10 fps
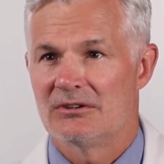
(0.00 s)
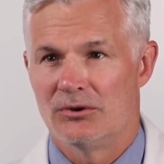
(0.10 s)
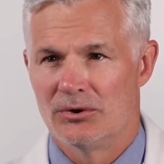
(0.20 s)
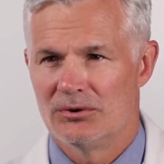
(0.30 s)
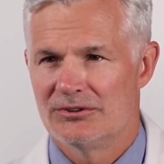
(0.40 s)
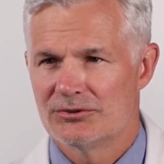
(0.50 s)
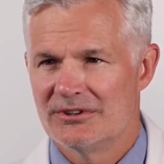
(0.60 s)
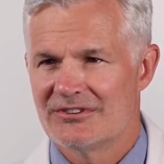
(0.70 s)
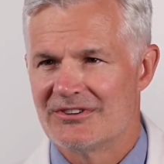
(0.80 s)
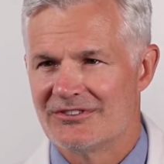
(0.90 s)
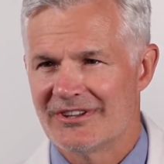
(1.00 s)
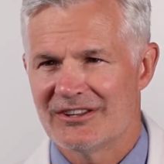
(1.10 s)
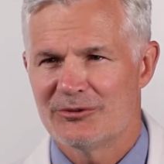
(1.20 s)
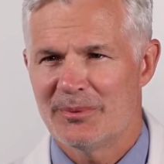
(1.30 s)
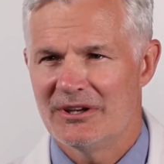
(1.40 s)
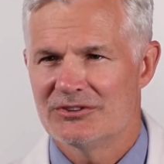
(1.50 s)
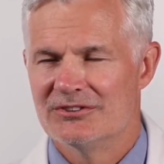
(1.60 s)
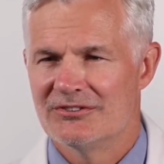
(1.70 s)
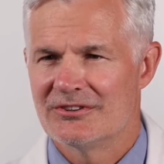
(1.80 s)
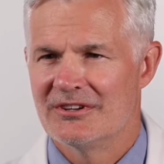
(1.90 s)
Loyola treats the sickest
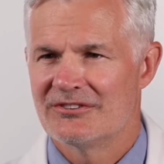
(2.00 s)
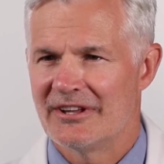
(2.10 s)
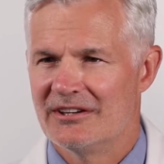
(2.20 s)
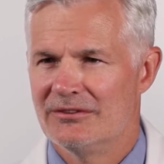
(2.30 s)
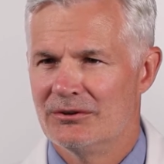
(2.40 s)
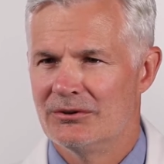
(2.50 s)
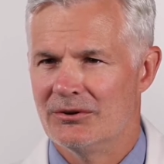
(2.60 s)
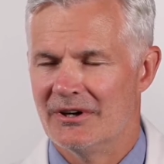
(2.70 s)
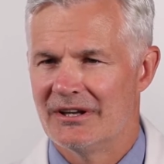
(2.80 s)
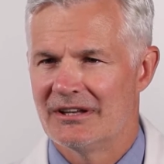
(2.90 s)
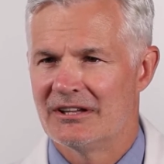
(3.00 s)
patients in the state of Illinois,